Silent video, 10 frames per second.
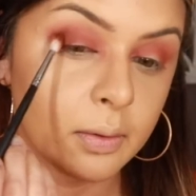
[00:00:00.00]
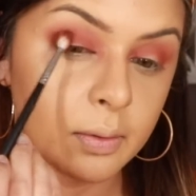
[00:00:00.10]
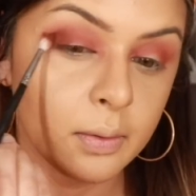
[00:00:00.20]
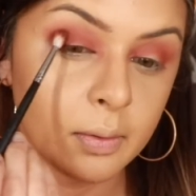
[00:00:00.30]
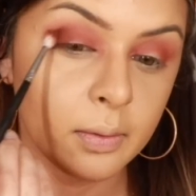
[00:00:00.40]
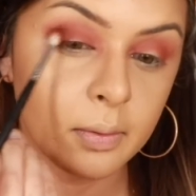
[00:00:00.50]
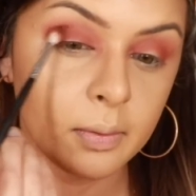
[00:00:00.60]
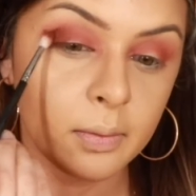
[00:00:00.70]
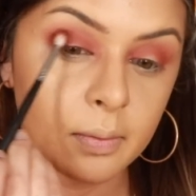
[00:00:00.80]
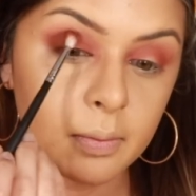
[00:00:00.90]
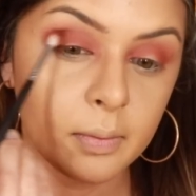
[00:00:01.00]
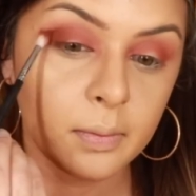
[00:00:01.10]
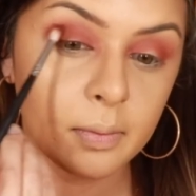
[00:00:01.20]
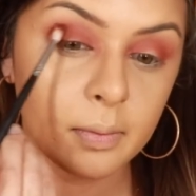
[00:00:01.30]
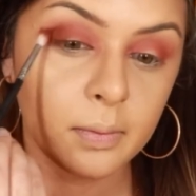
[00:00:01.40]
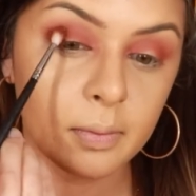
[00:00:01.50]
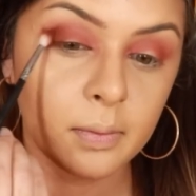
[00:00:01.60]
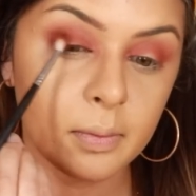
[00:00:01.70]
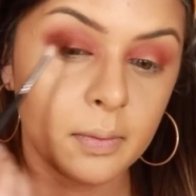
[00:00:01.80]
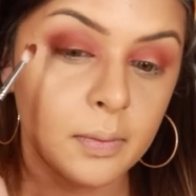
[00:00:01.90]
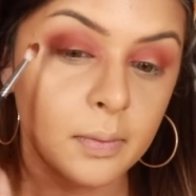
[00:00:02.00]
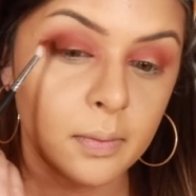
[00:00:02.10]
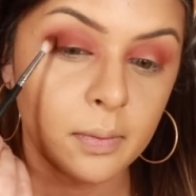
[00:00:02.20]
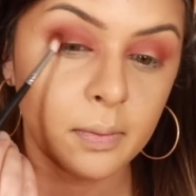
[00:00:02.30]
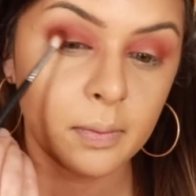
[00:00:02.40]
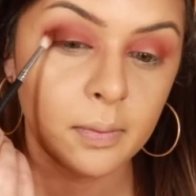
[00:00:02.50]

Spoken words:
[no speech]